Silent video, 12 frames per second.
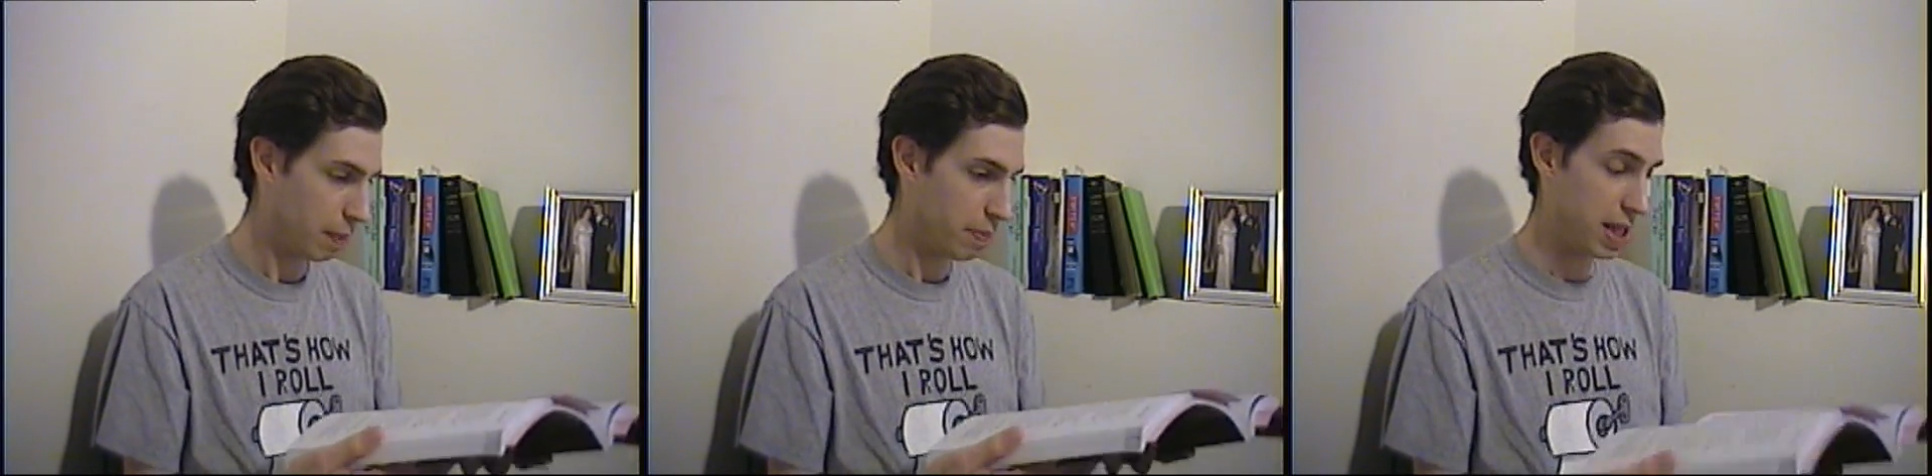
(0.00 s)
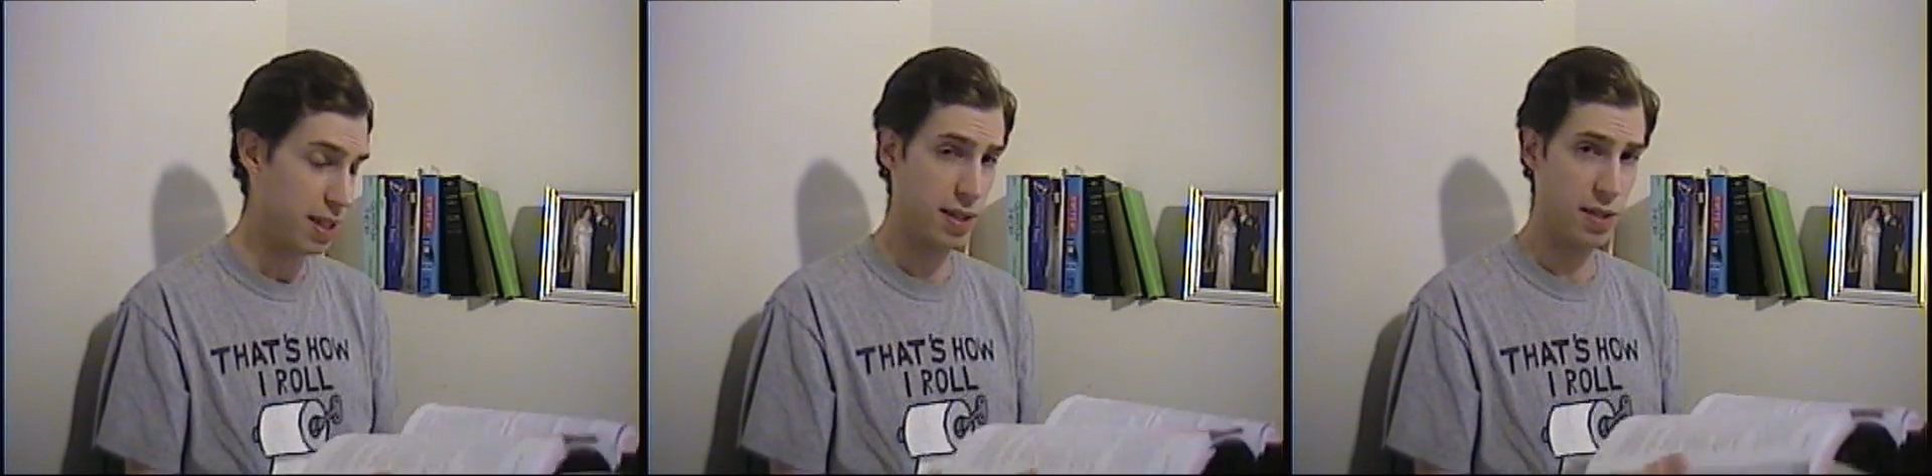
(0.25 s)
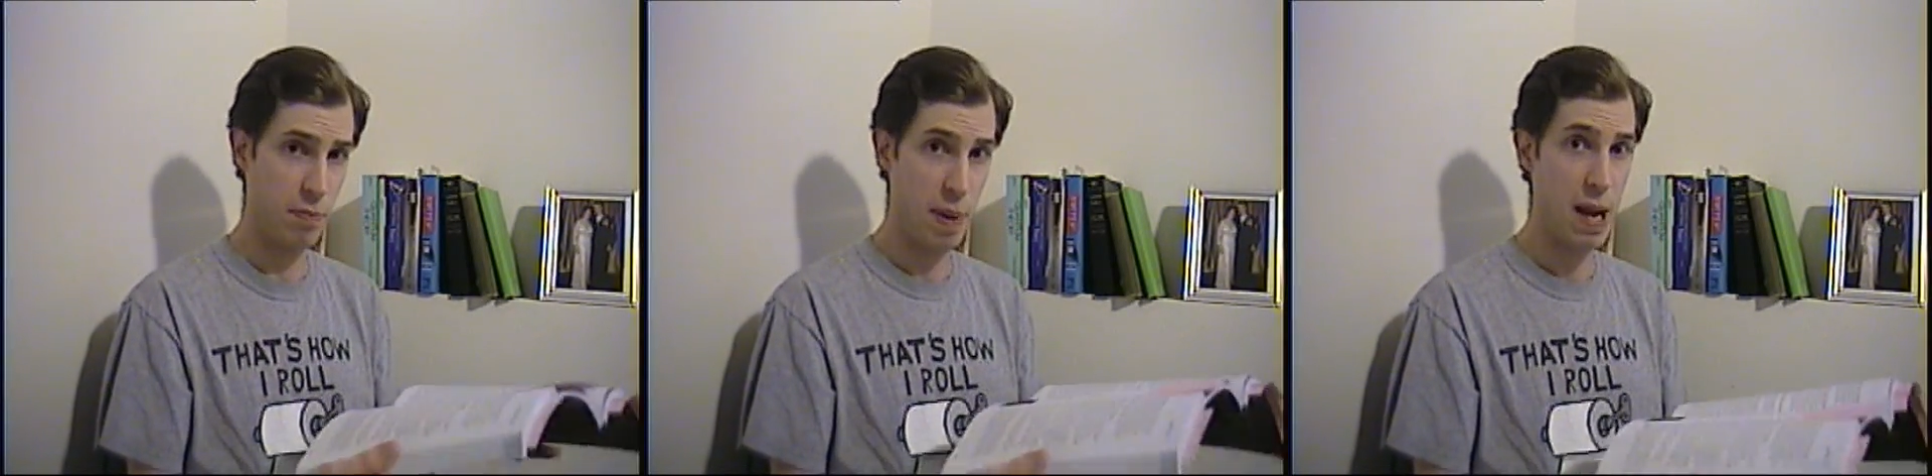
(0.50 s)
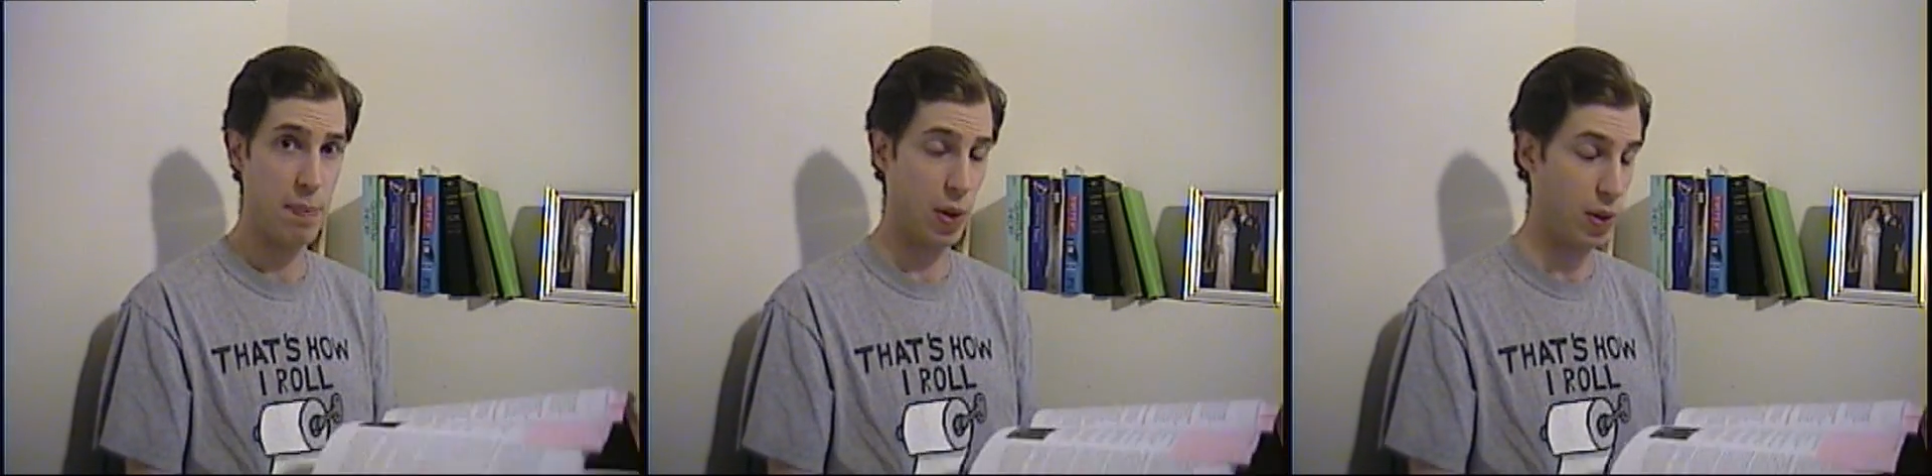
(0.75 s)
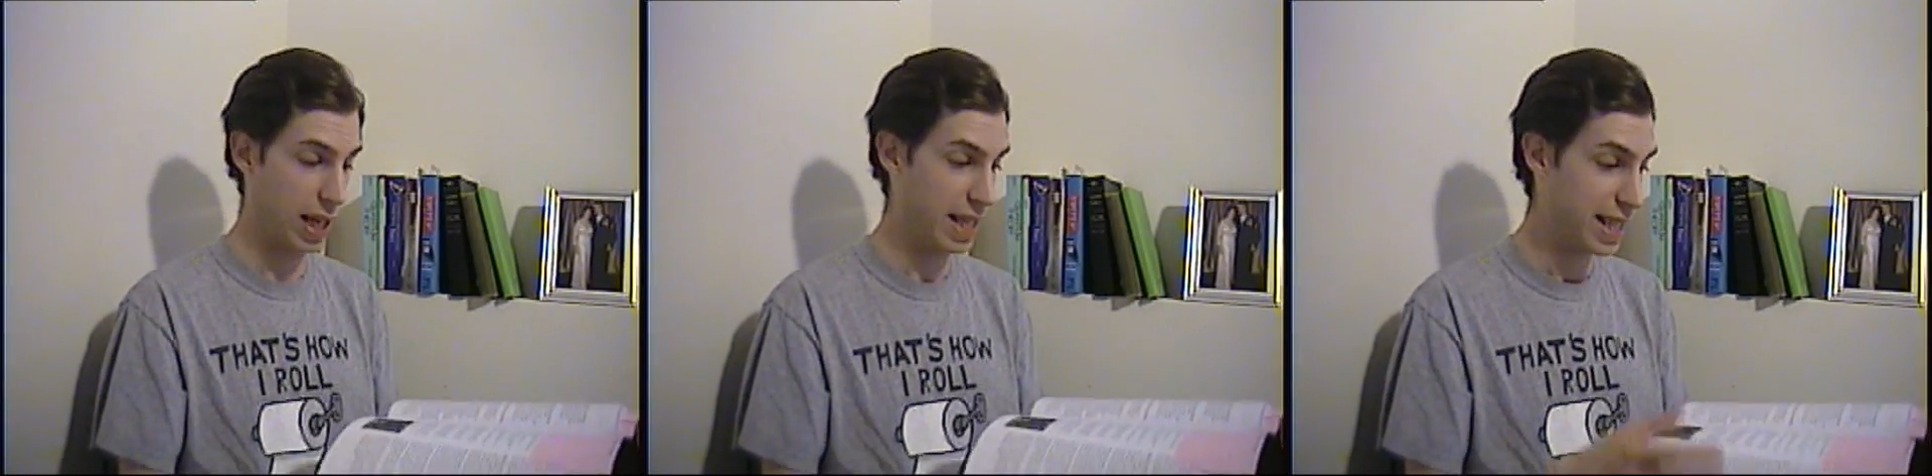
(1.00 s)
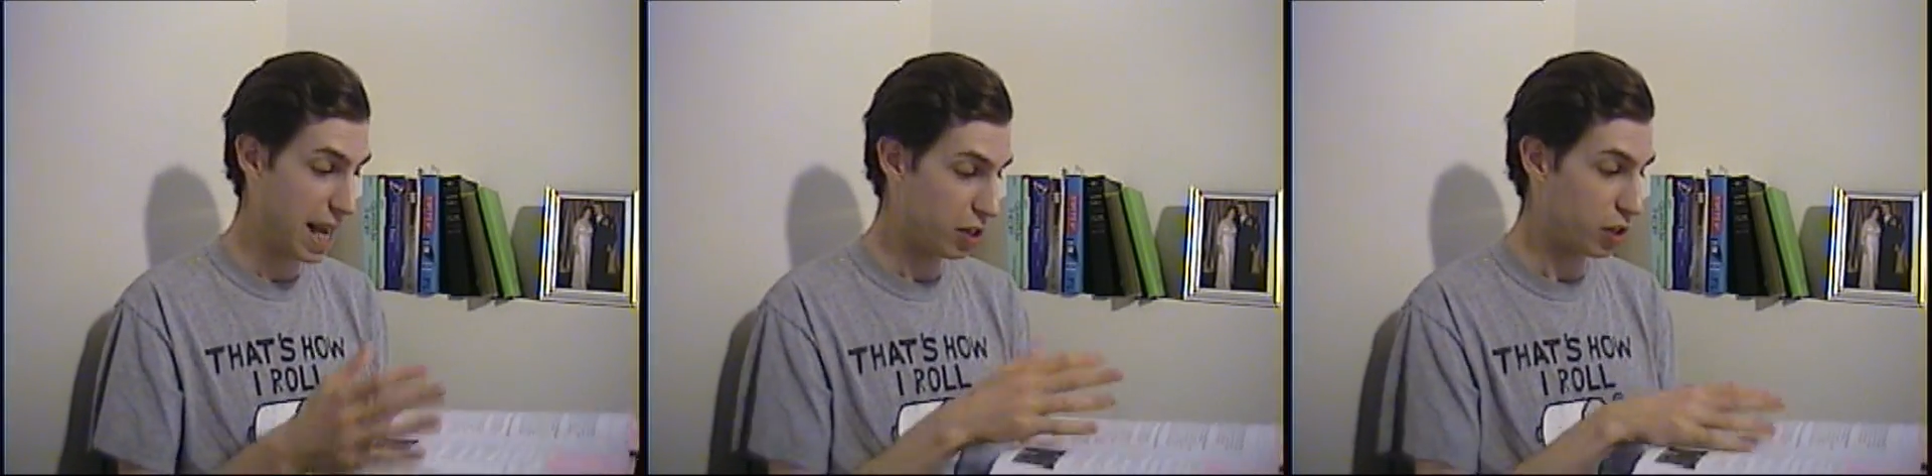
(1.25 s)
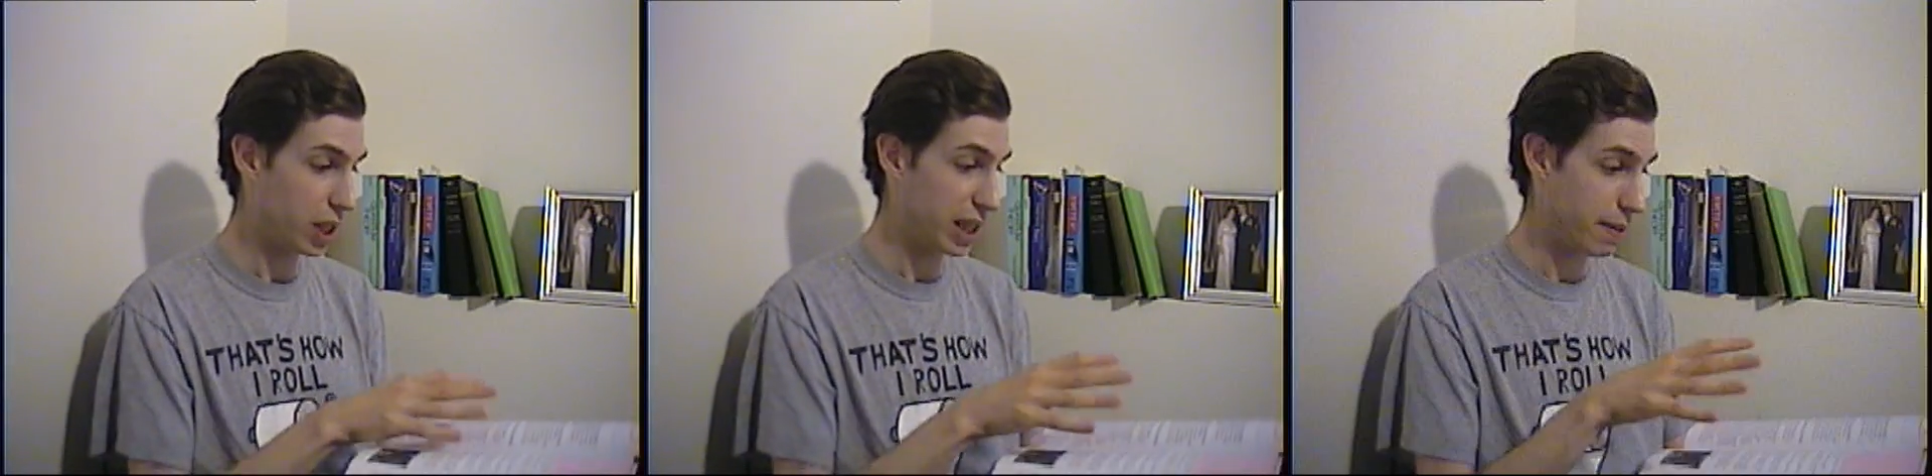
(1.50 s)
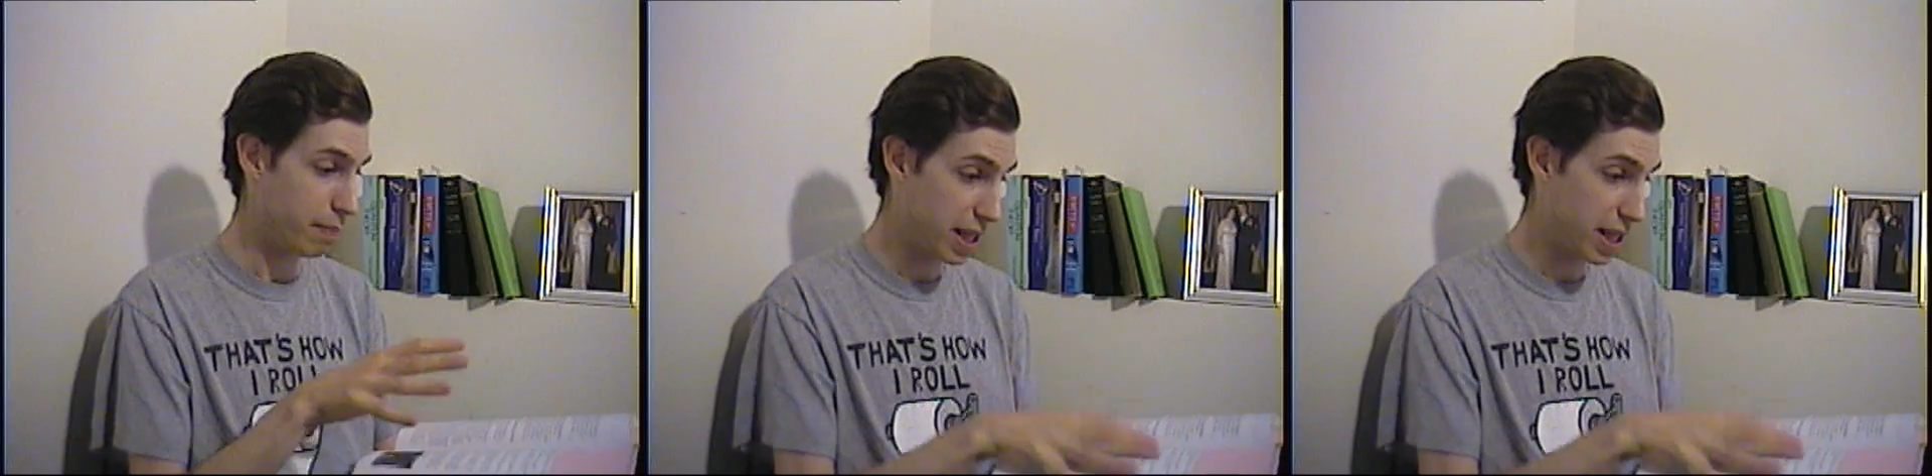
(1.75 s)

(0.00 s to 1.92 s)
pieces of paper intentionally